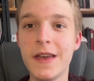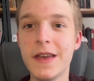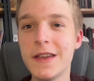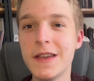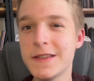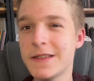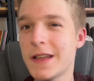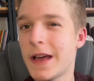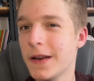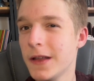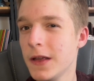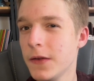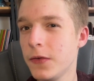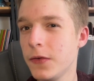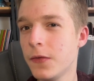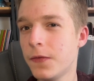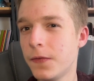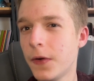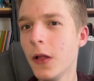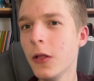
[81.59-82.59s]
is that if
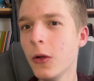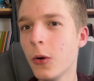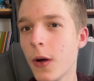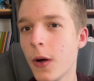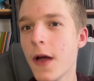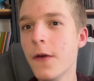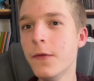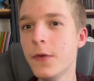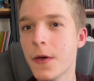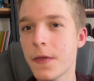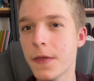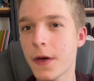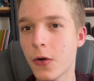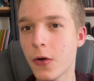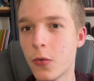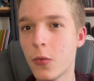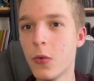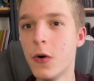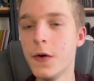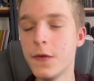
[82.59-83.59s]
you follow
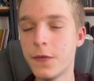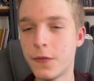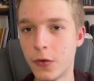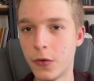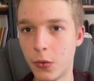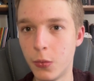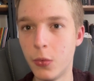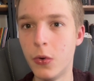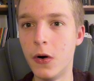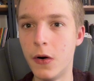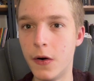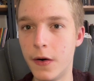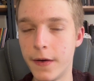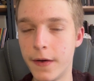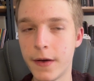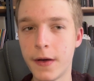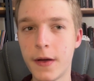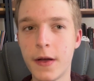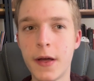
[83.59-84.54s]
everything word for word,